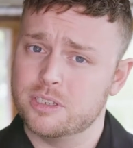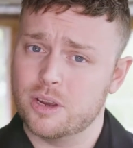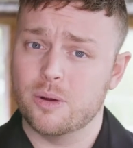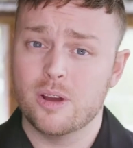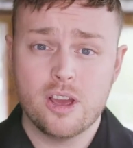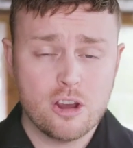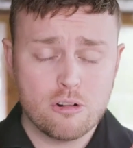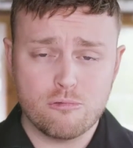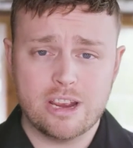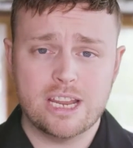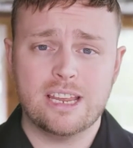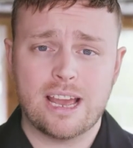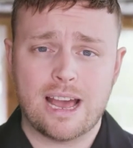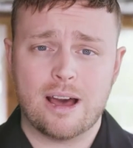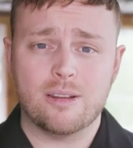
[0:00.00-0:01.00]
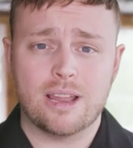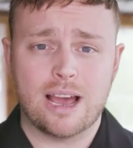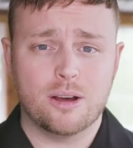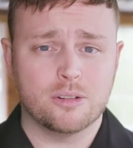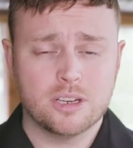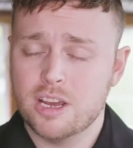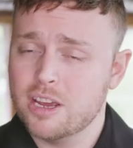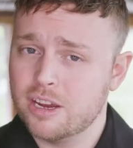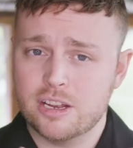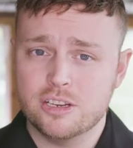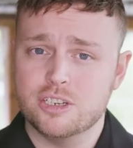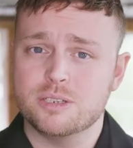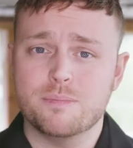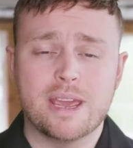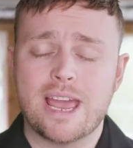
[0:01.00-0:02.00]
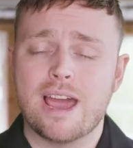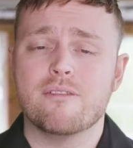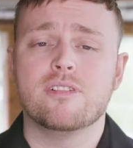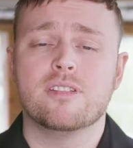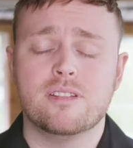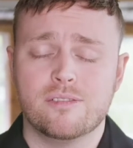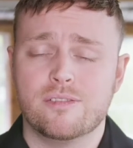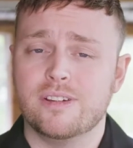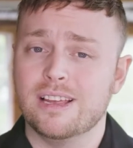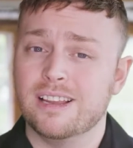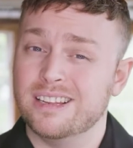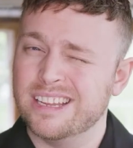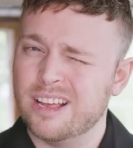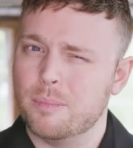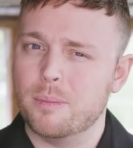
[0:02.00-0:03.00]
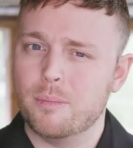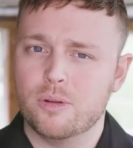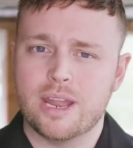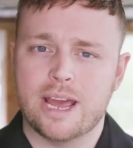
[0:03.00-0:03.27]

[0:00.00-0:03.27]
So reading it out loud can just make everything feel a little bit more